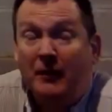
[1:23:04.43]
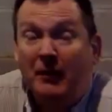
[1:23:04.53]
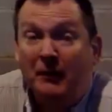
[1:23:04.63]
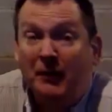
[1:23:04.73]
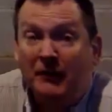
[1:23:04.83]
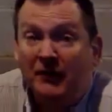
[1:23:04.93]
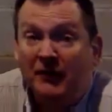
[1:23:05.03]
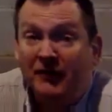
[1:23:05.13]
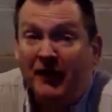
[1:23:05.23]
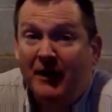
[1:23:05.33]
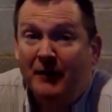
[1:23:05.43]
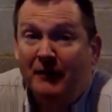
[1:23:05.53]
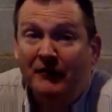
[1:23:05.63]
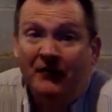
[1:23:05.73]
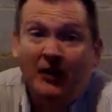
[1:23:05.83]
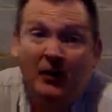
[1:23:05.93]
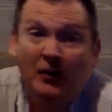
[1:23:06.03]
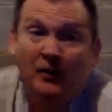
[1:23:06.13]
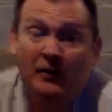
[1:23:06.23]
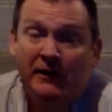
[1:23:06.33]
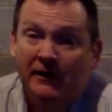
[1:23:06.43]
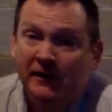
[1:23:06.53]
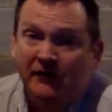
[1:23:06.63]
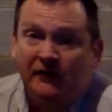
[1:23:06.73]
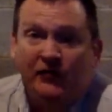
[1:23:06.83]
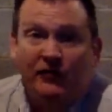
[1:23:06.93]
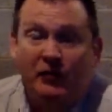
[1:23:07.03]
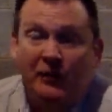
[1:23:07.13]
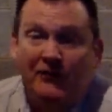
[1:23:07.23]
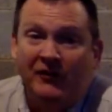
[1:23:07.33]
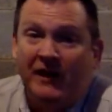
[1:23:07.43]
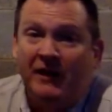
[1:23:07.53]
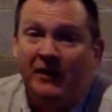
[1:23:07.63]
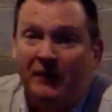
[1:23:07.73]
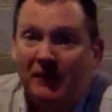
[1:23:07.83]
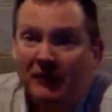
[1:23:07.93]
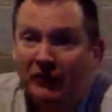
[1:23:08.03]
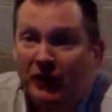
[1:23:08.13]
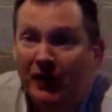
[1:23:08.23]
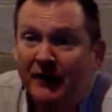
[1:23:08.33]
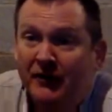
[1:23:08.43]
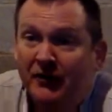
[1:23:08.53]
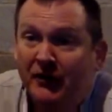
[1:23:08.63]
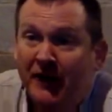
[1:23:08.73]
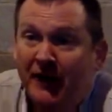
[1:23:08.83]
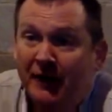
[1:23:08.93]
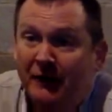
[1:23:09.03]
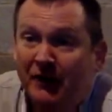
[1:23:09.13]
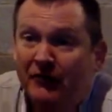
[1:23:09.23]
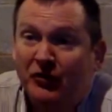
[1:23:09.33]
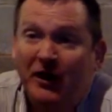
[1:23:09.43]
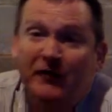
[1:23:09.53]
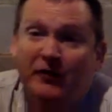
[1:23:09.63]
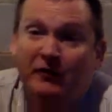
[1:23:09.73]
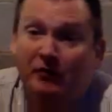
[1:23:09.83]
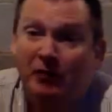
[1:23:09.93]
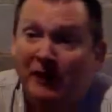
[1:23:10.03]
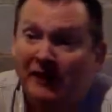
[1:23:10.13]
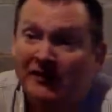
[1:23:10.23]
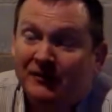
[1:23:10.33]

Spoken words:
on the previous exam. If so, it's just coincidental. I'm not trying to do that. I'm not trying to avoid it.